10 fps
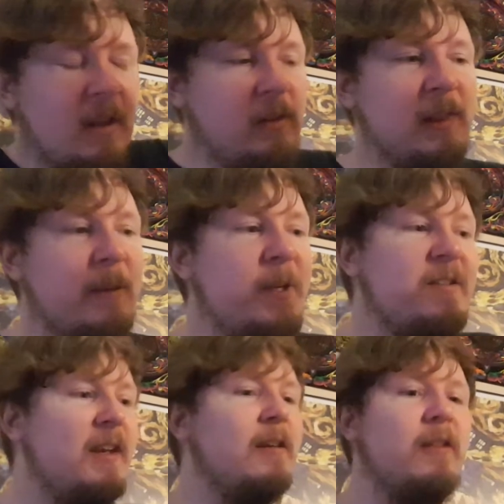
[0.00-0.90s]

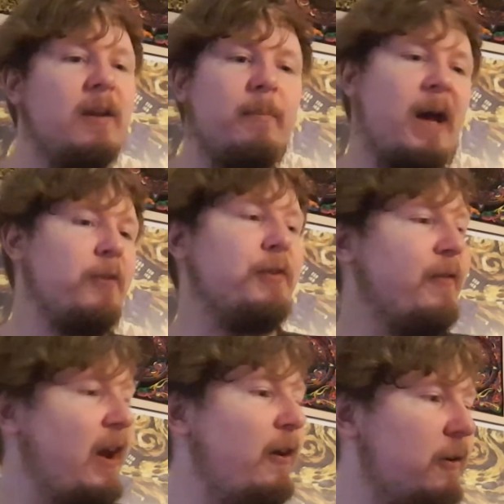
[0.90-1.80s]
Limiting the amount
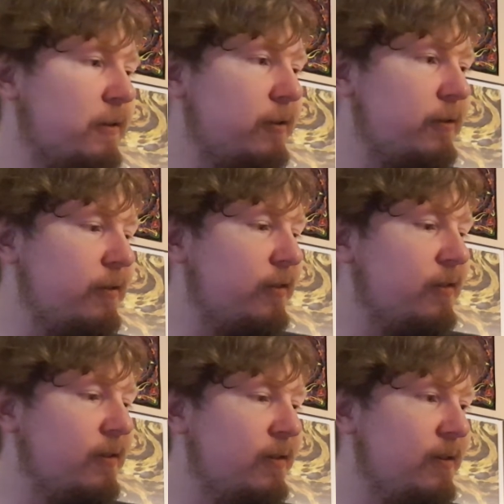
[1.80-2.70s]
of
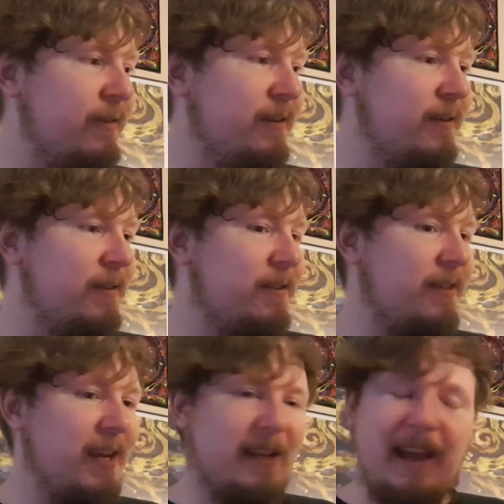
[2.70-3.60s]
characters
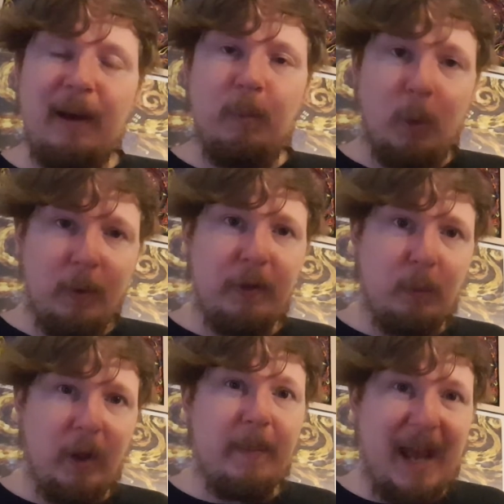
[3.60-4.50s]
that can have more than
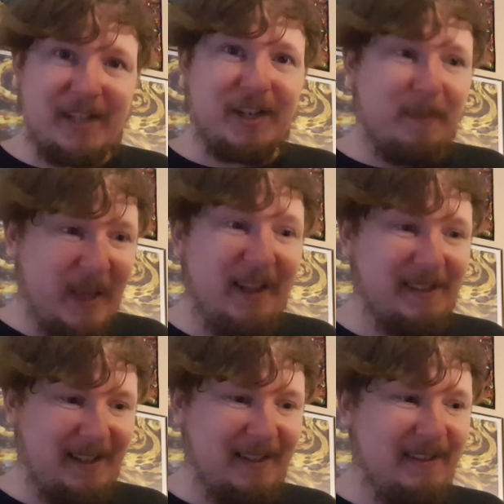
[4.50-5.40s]
one magic
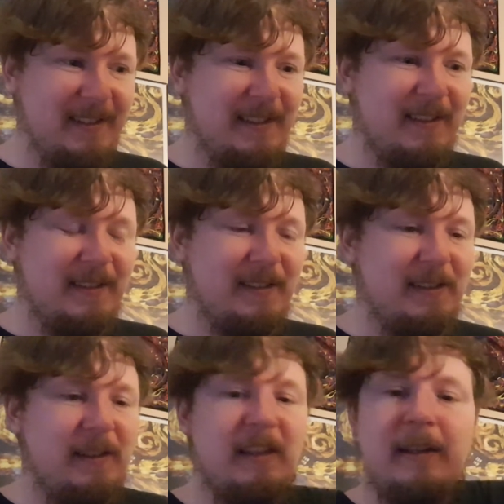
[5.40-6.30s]
ability.
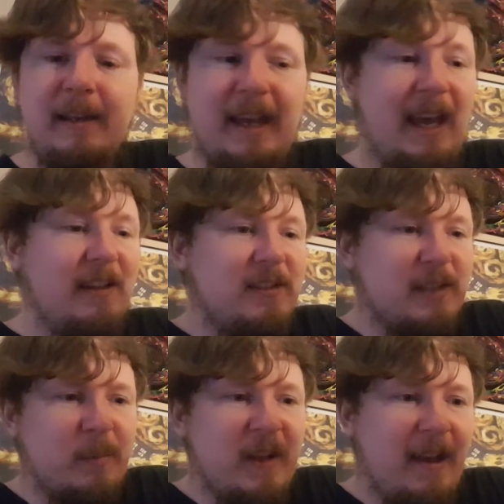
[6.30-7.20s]
And
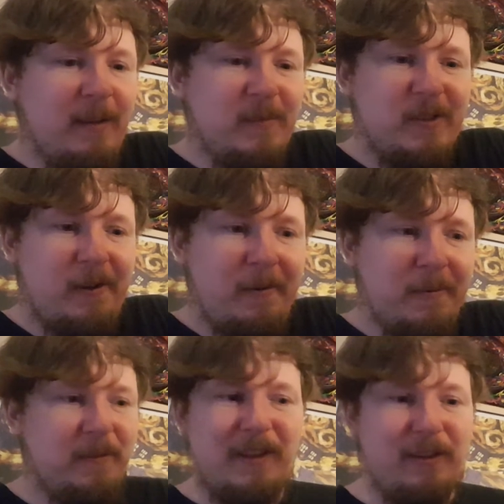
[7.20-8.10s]
sometimes,
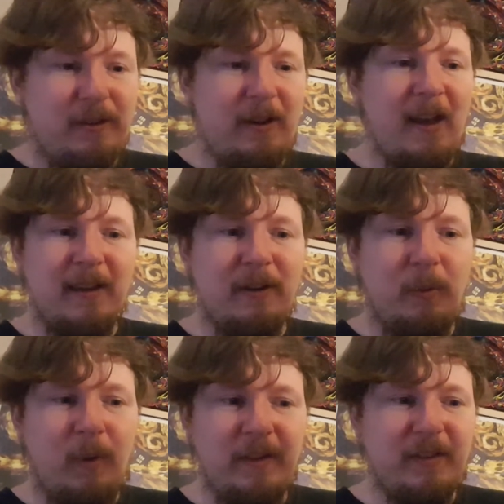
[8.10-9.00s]
you're not going to
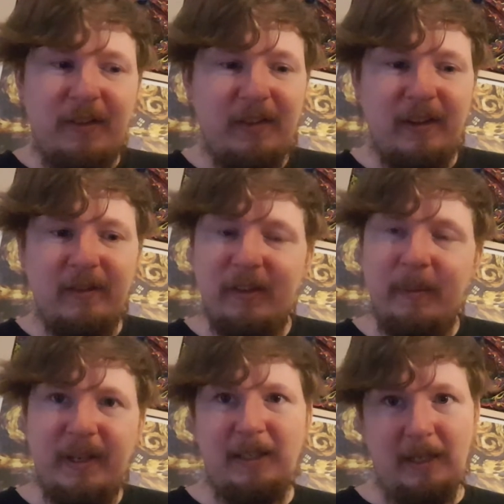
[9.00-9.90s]
want to send
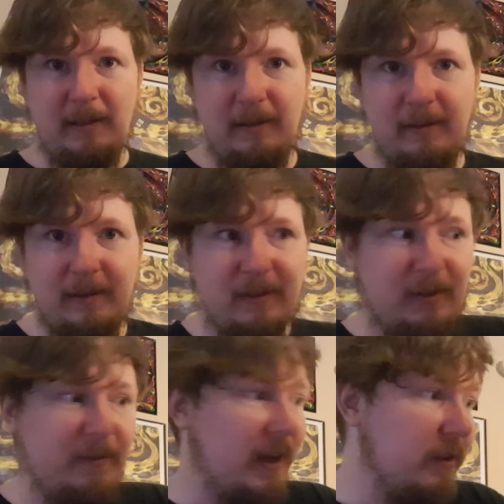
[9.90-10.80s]
somebody in
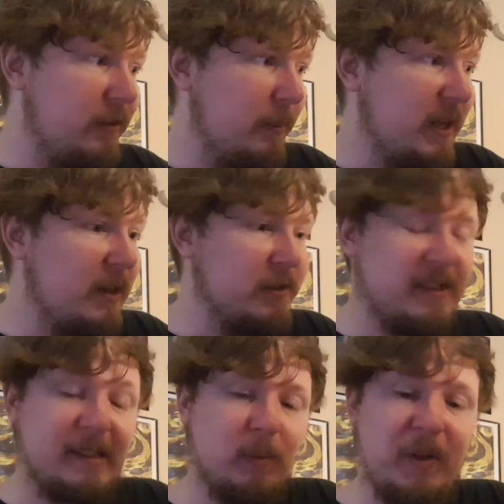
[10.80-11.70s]
to fight somebody else,
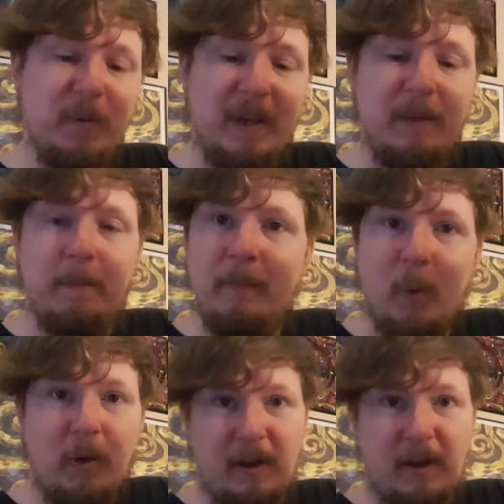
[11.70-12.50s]
and that's why you get more